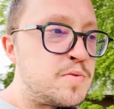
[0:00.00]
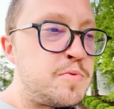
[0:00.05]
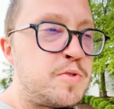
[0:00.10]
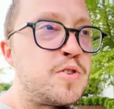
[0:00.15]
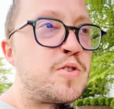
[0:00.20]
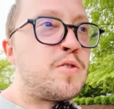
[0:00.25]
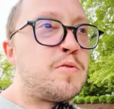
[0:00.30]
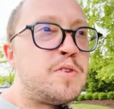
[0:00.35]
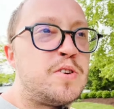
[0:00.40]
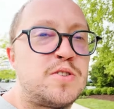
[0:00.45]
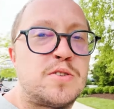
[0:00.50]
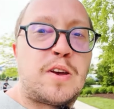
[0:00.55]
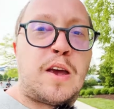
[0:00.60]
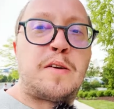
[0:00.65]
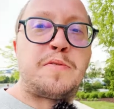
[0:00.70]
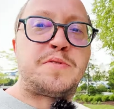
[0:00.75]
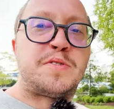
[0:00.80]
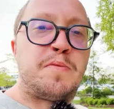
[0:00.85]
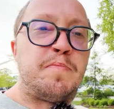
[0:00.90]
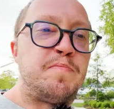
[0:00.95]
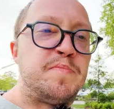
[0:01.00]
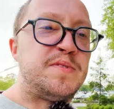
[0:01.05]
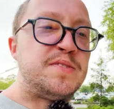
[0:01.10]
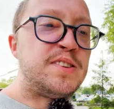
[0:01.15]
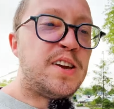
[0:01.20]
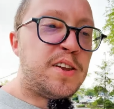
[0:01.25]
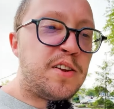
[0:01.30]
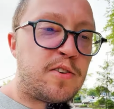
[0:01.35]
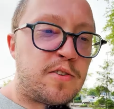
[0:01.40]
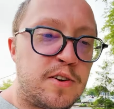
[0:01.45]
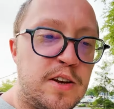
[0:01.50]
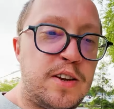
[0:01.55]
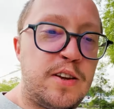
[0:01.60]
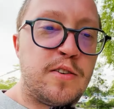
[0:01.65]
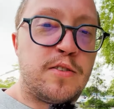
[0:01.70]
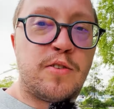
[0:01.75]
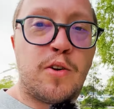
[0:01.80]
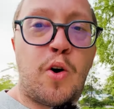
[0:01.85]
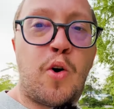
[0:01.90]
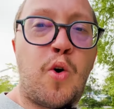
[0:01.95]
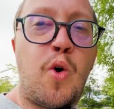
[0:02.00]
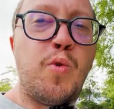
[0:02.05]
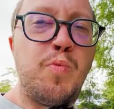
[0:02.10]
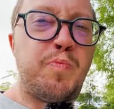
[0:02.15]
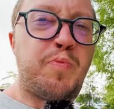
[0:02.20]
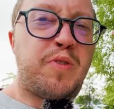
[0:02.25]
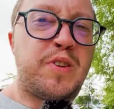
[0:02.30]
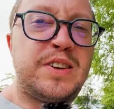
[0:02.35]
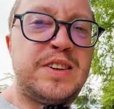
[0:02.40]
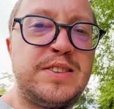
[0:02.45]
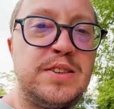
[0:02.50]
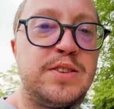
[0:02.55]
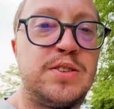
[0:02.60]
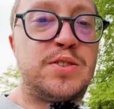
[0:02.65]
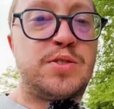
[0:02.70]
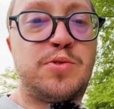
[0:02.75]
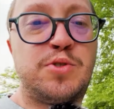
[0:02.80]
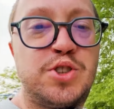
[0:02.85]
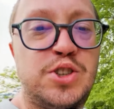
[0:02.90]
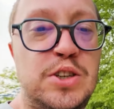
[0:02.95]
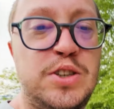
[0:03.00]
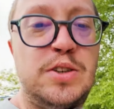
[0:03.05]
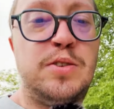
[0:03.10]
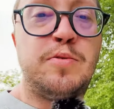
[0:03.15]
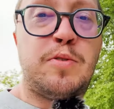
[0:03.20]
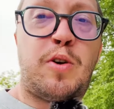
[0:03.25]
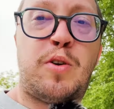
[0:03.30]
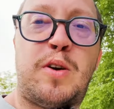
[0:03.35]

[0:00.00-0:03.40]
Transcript: we're going to have some dinner here, hopefully the sushi,